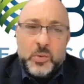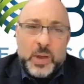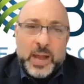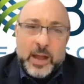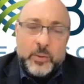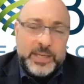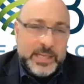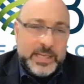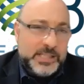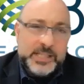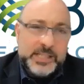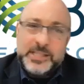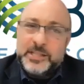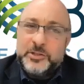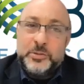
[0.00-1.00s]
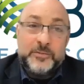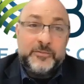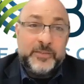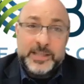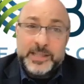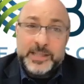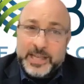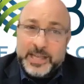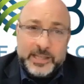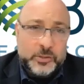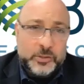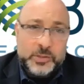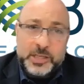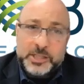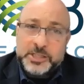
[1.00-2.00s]
How easy is it to evict a tenant
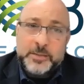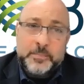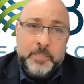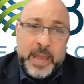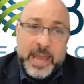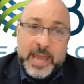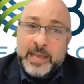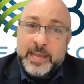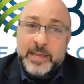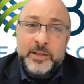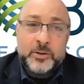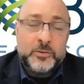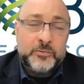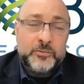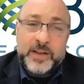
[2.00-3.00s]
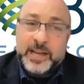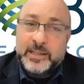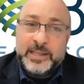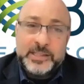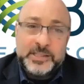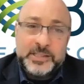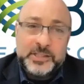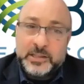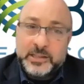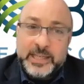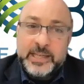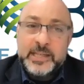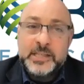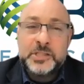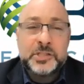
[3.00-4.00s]
who doesn't pay or who violates the
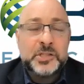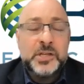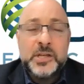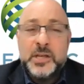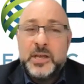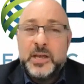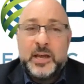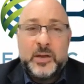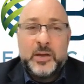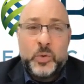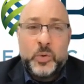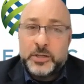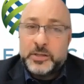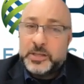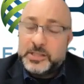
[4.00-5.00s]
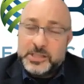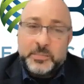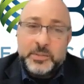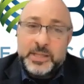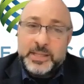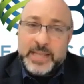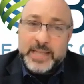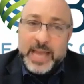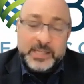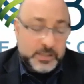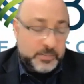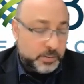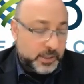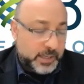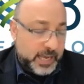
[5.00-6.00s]
lease? What are some of the
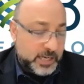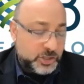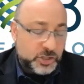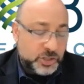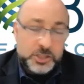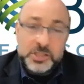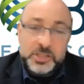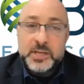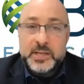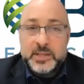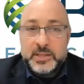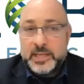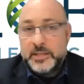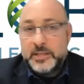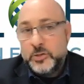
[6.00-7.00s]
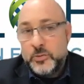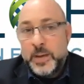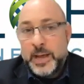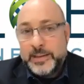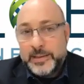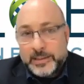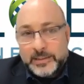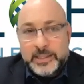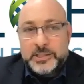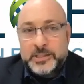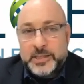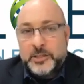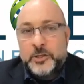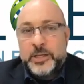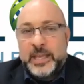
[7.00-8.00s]
tax implications that you might, at least,
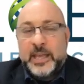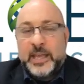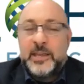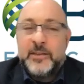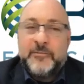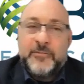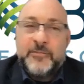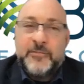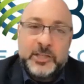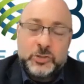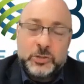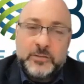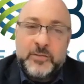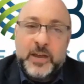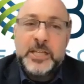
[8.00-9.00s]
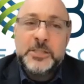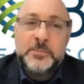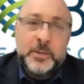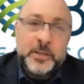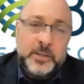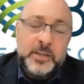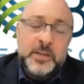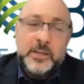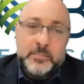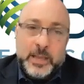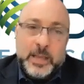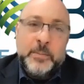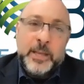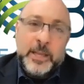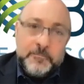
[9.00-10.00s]
I know you can't give financial advice, but
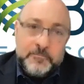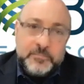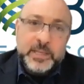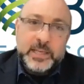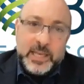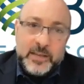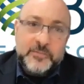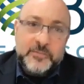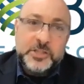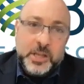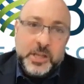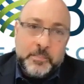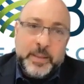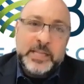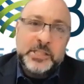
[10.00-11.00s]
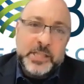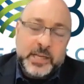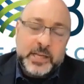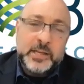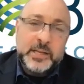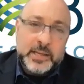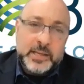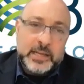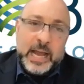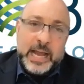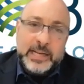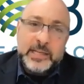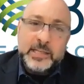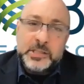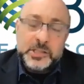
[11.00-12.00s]
maybe give some basic
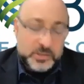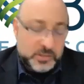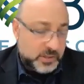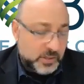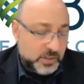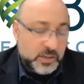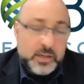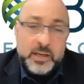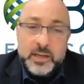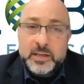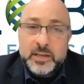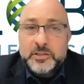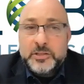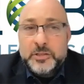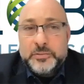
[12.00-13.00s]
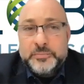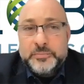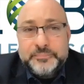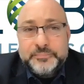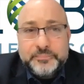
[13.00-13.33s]
guidance to?